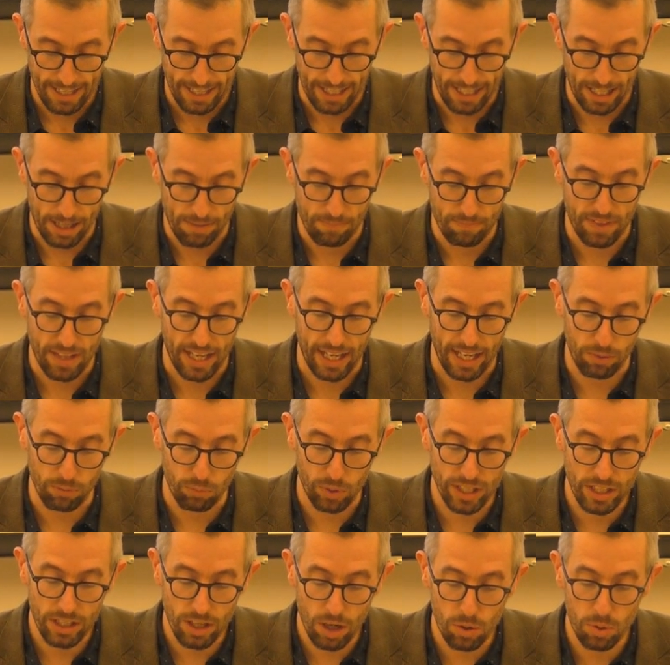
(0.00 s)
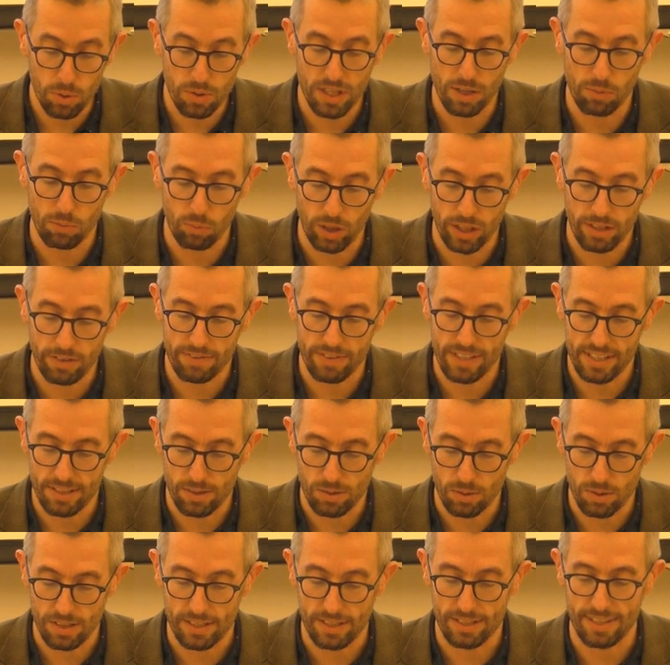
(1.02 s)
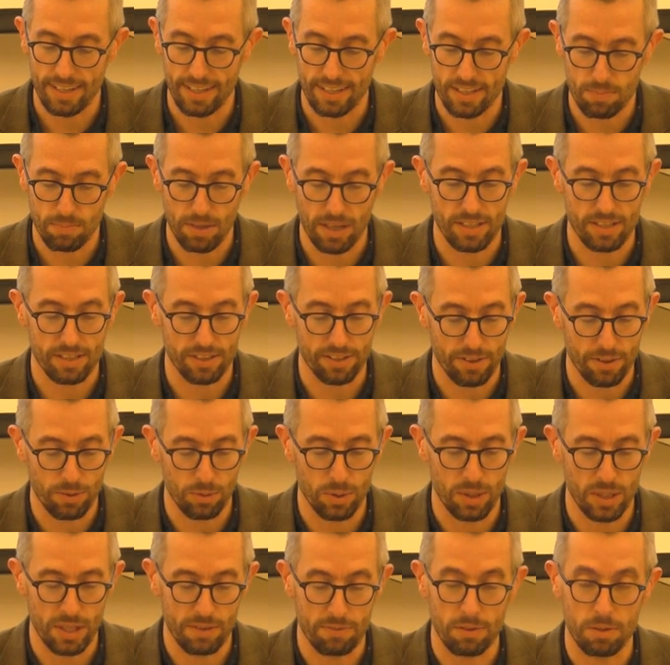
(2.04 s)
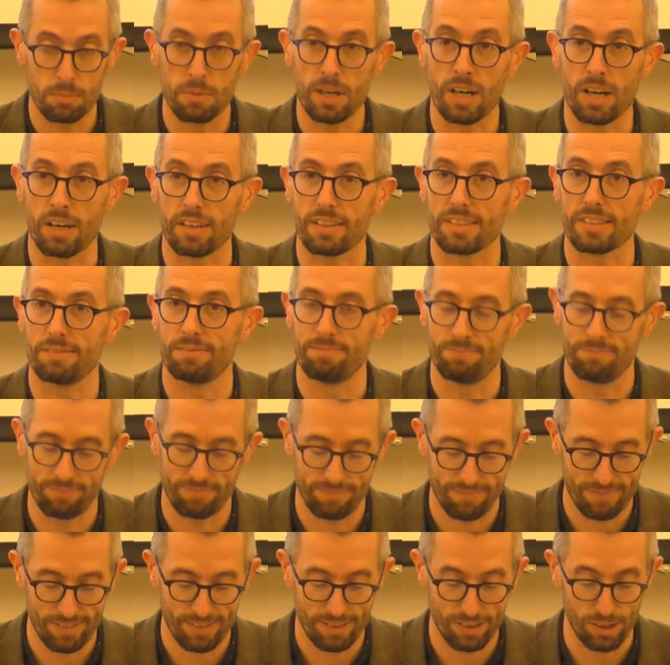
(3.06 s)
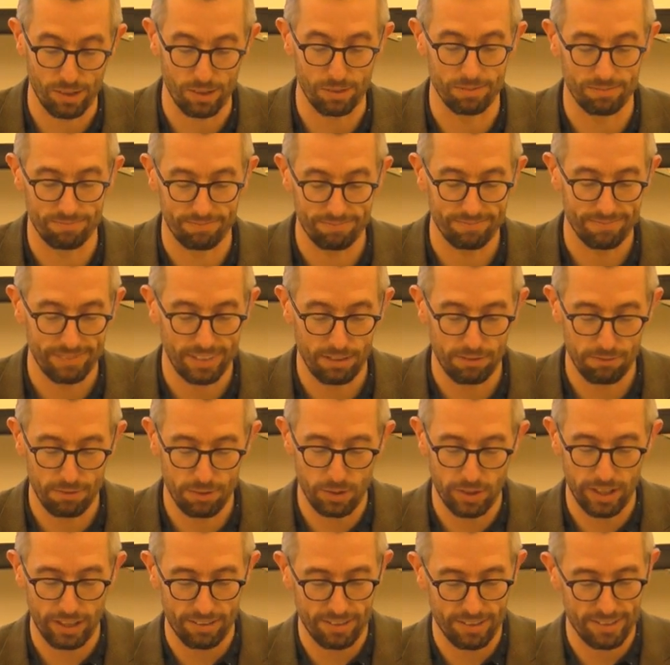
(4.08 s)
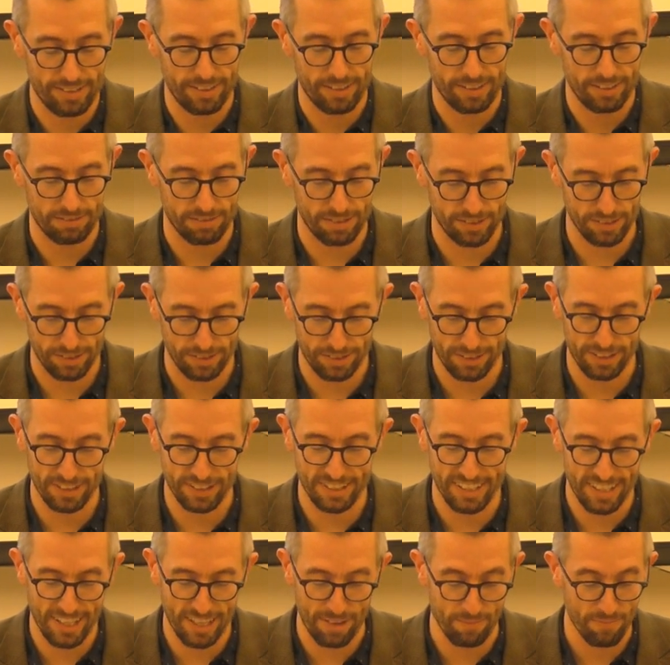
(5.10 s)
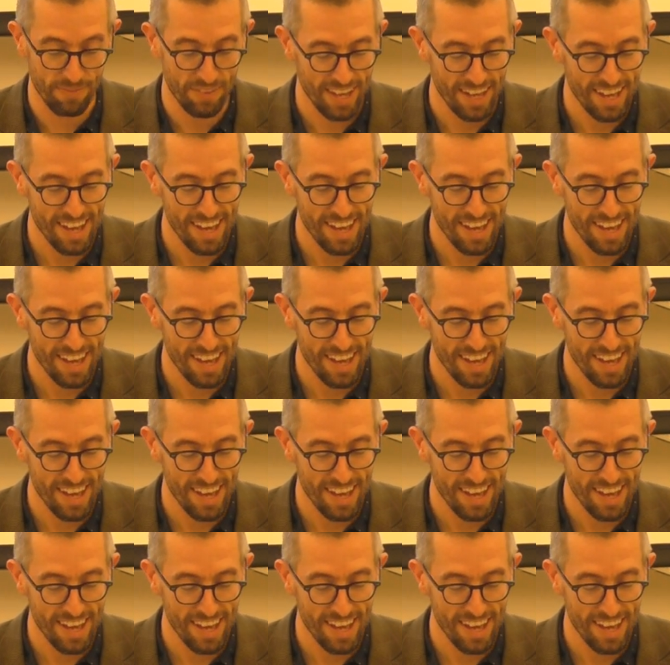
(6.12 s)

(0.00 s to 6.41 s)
Um, and we know that one of these sources had special authority for Marx. So invoke Aristotle for a third time.